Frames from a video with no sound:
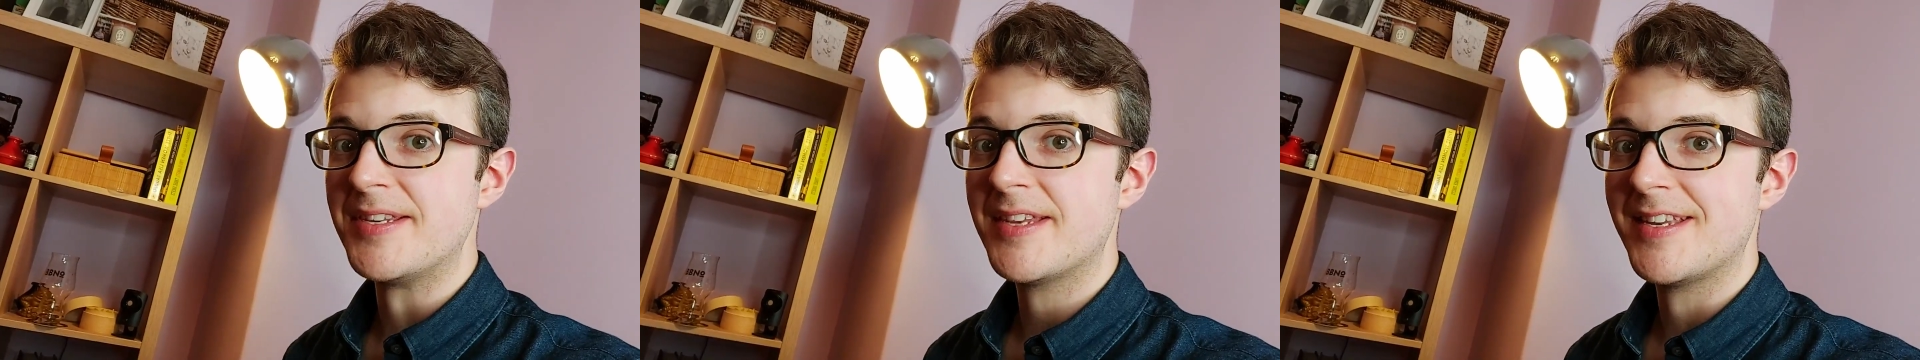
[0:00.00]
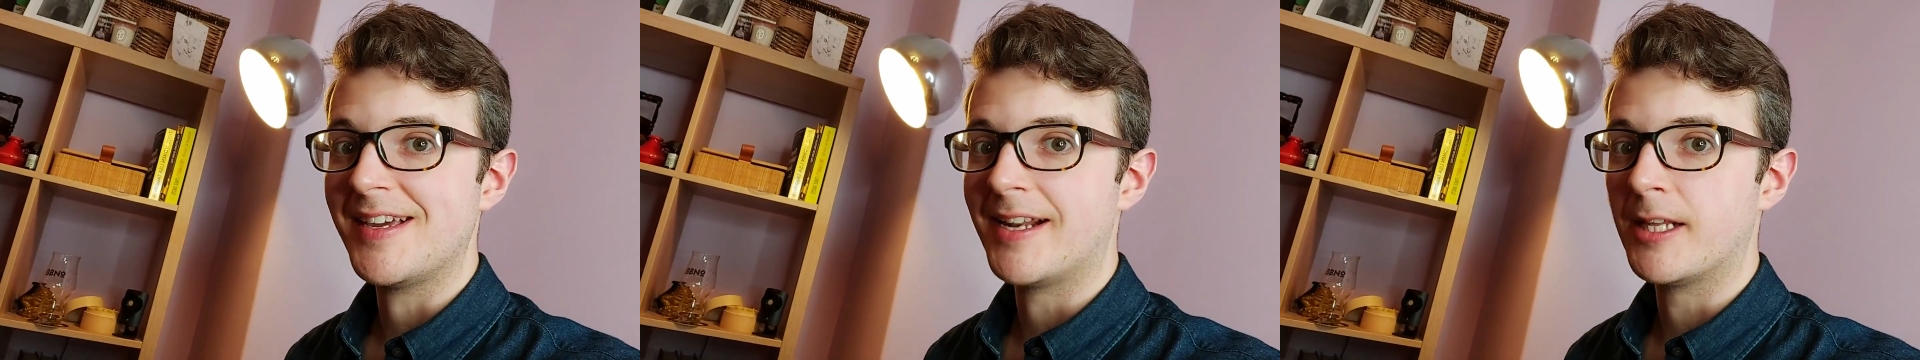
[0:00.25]

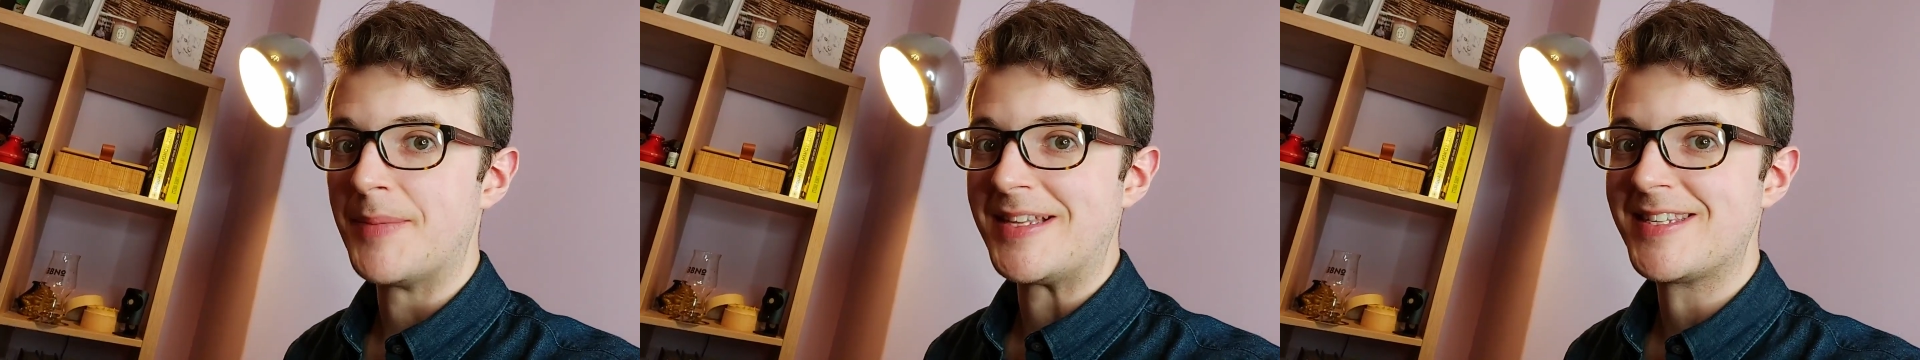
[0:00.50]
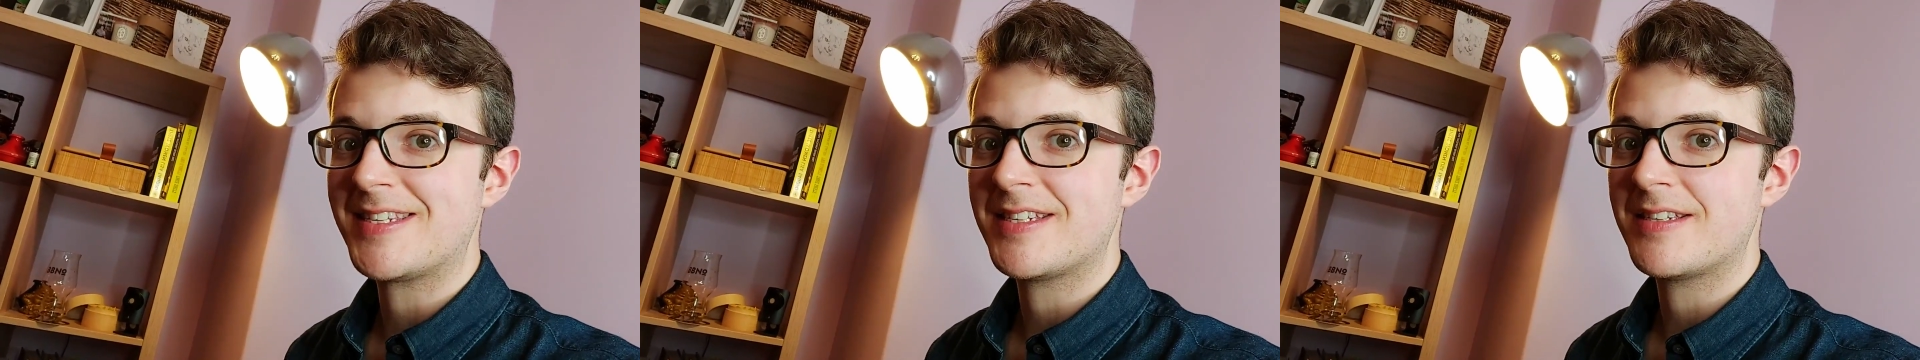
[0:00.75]
sitting a little
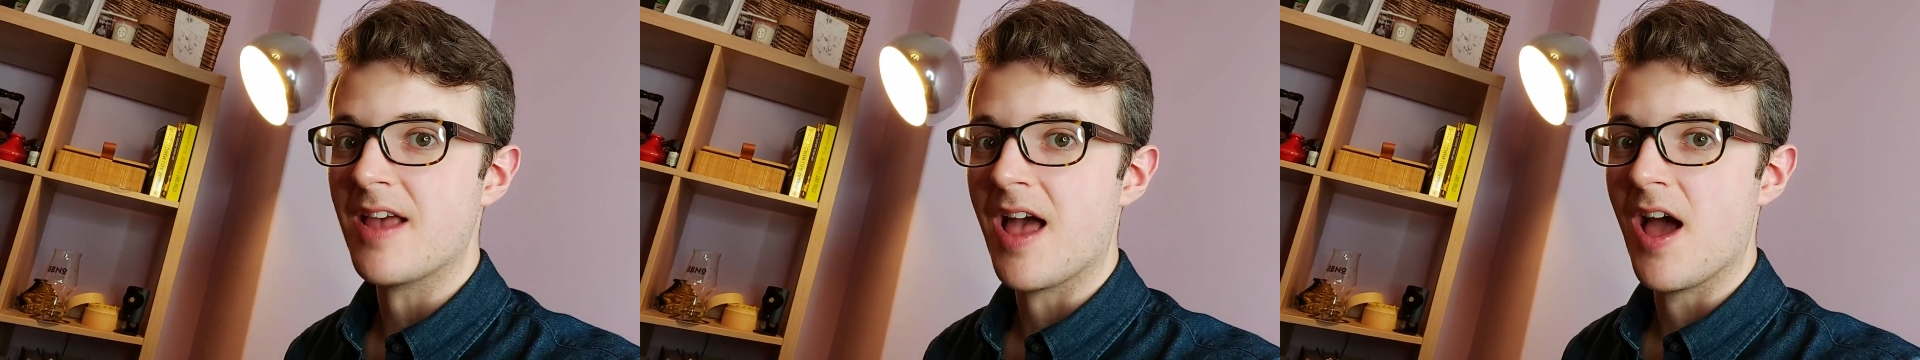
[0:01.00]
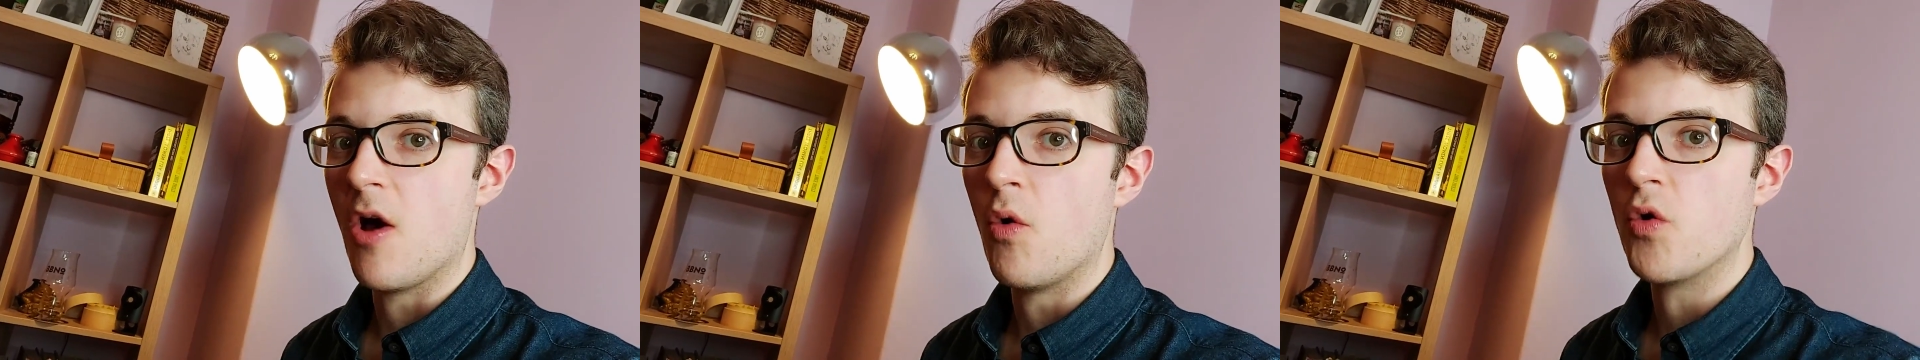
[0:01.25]
bit
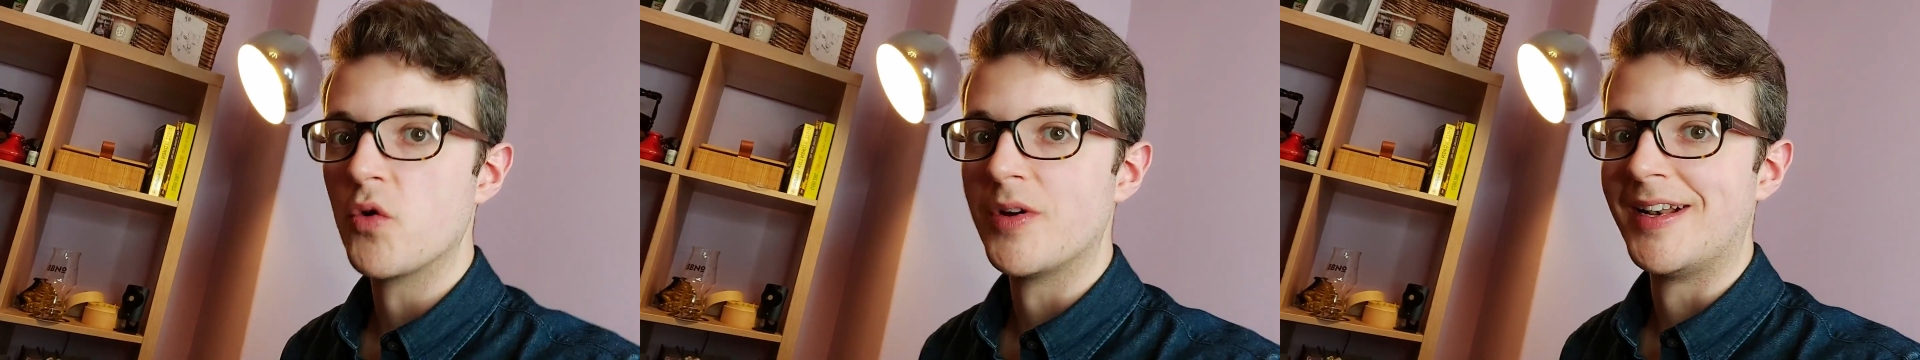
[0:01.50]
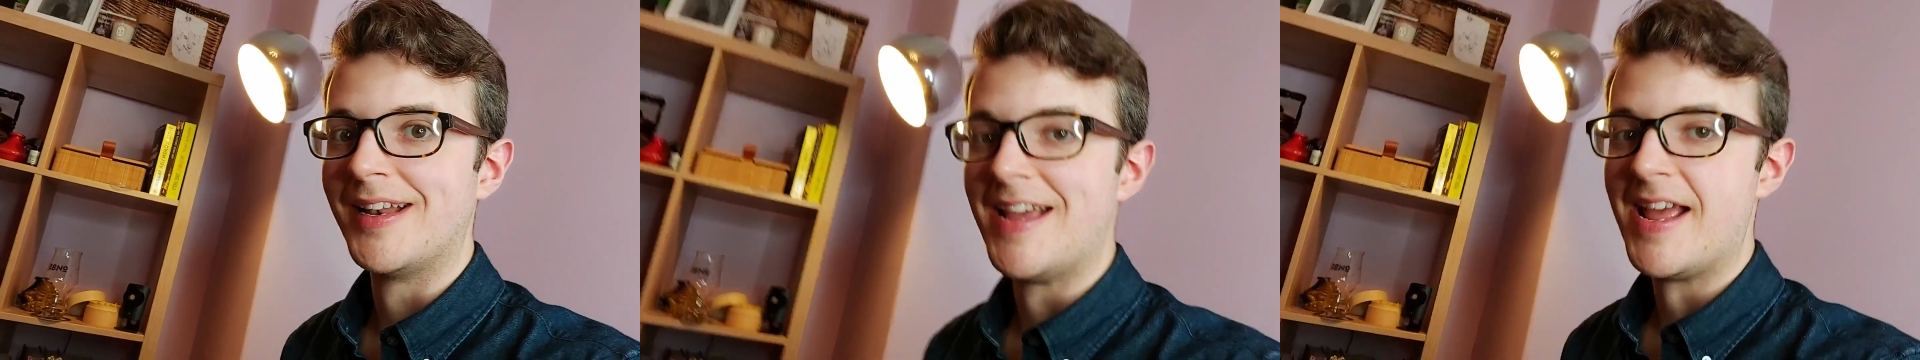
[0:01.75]

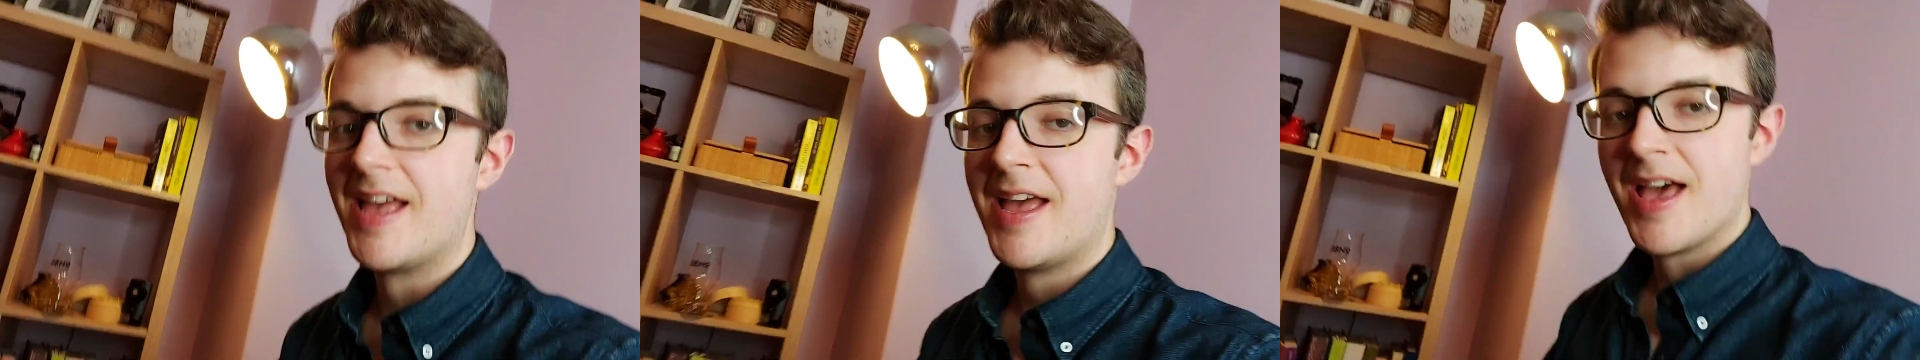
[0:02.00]
awkwardly,